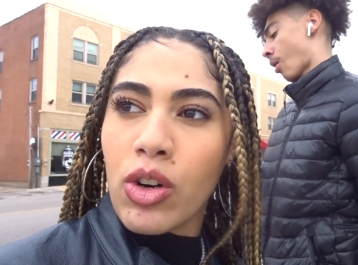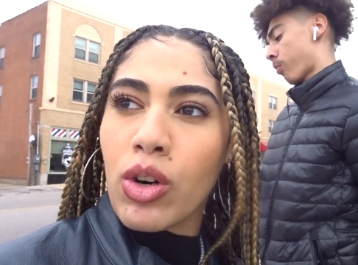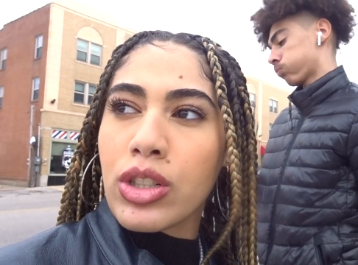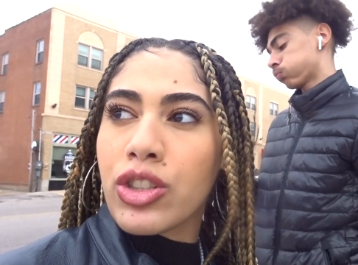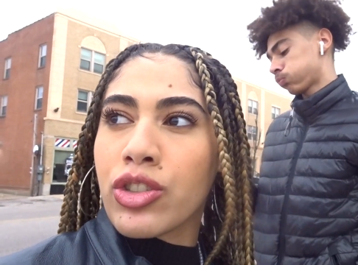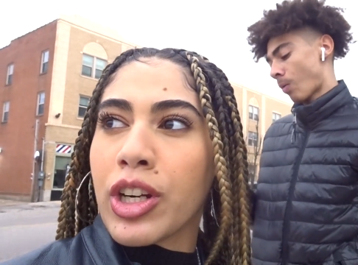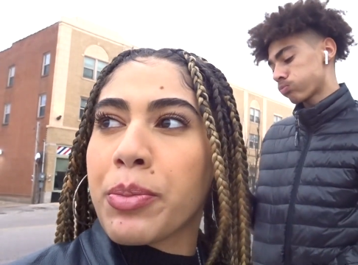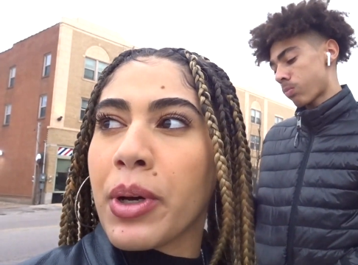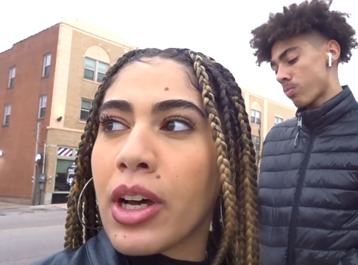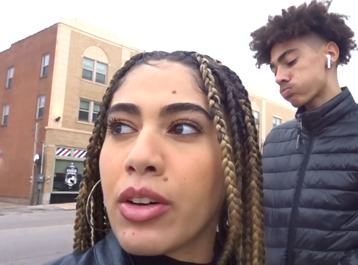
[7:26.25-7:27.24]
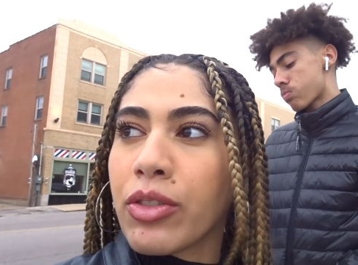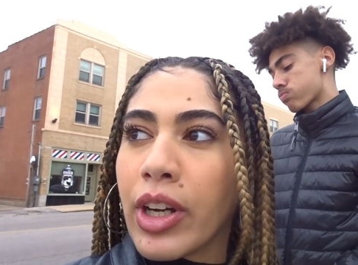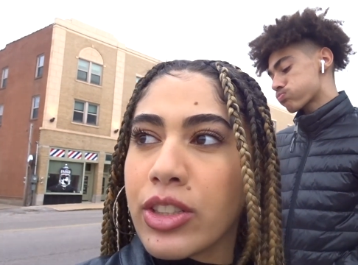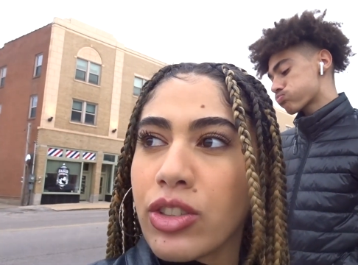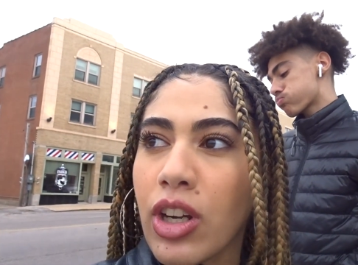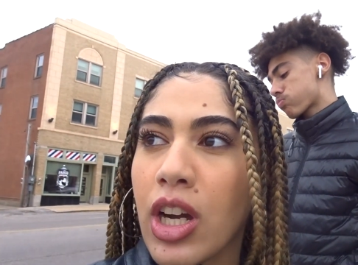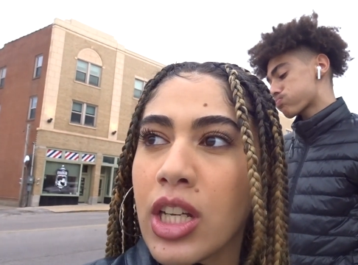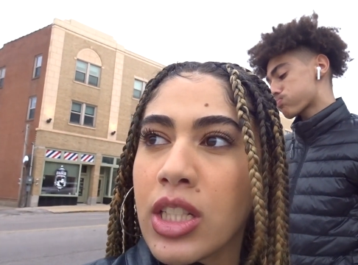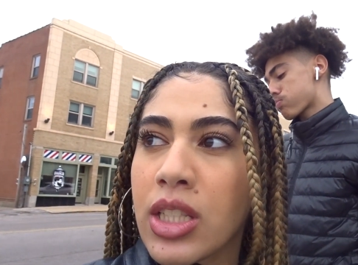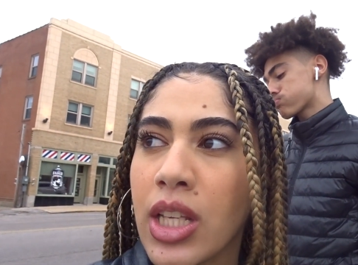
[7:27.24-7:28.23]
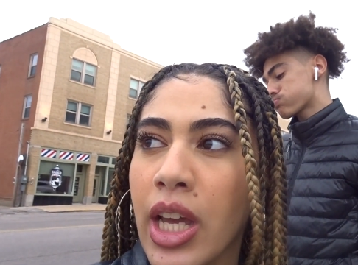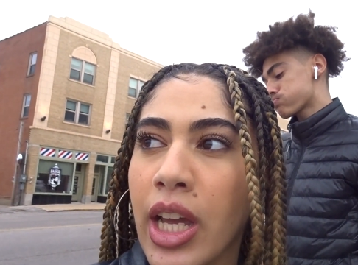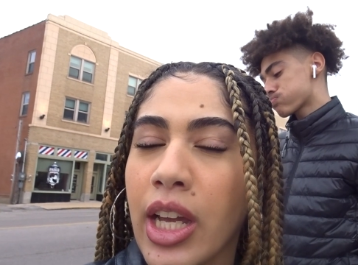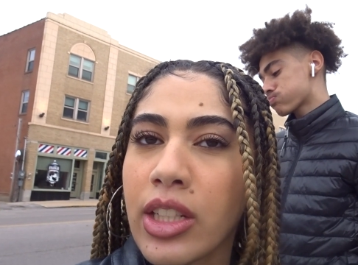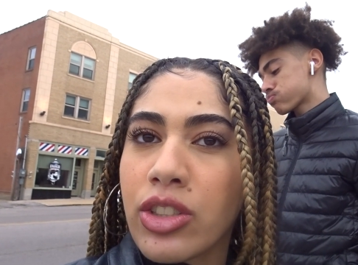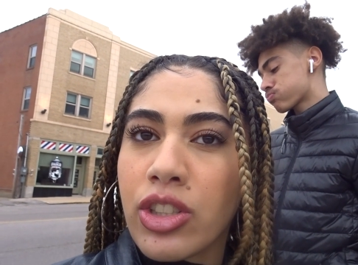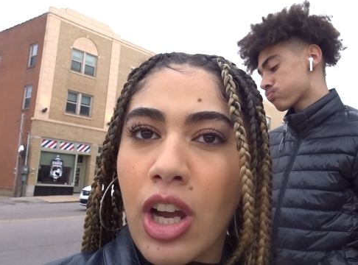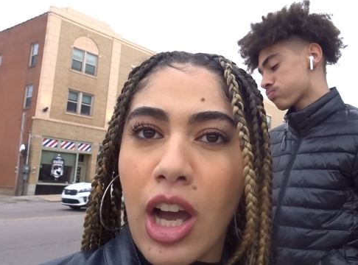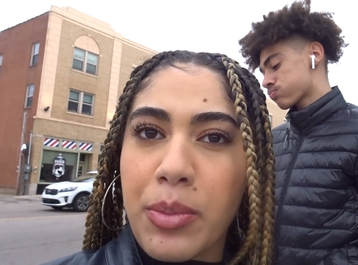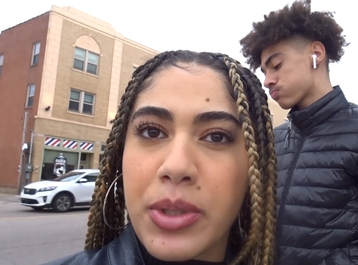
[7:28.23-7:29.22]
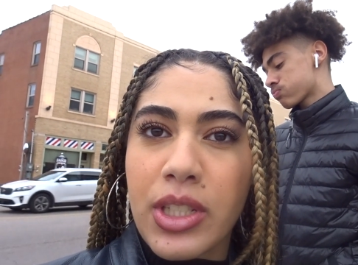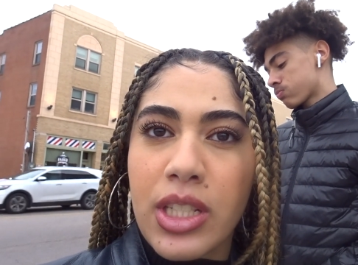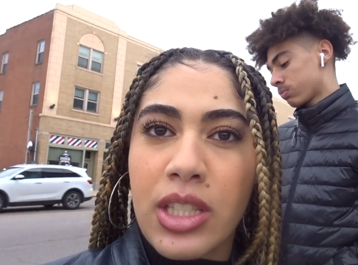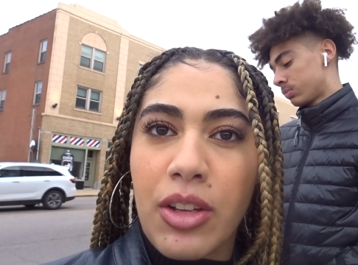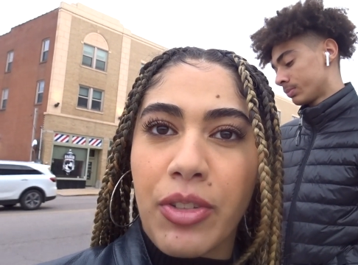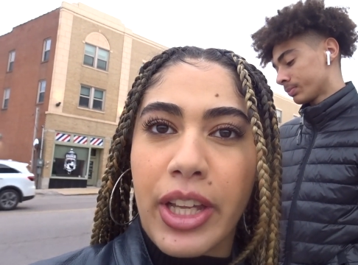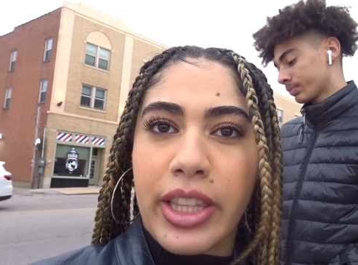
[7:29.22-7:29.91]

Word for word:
Speaker 1: a whole strip of restaurants and shops and just stuff like